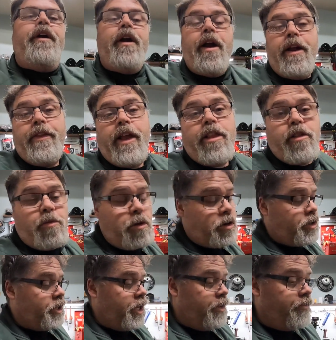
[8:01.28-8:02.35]
Alright, that's the
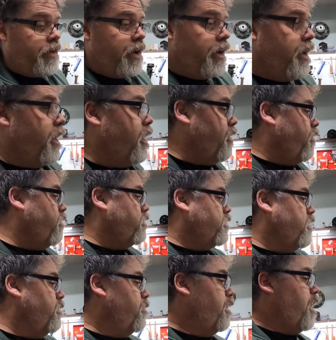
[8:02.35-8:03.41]
worst steam vent kit I've ever
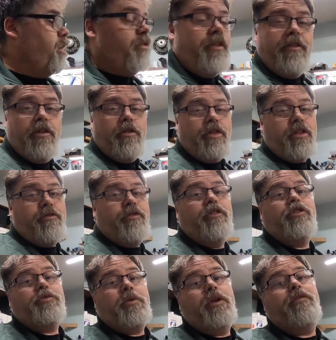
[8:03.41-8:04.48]
seen in my life, even though it's the
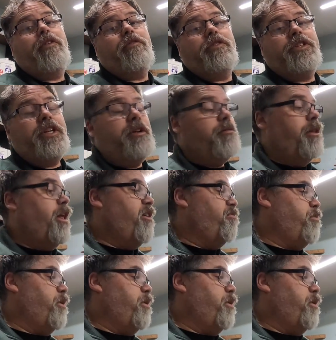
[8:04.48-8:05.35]
first one I've ever seen in my life.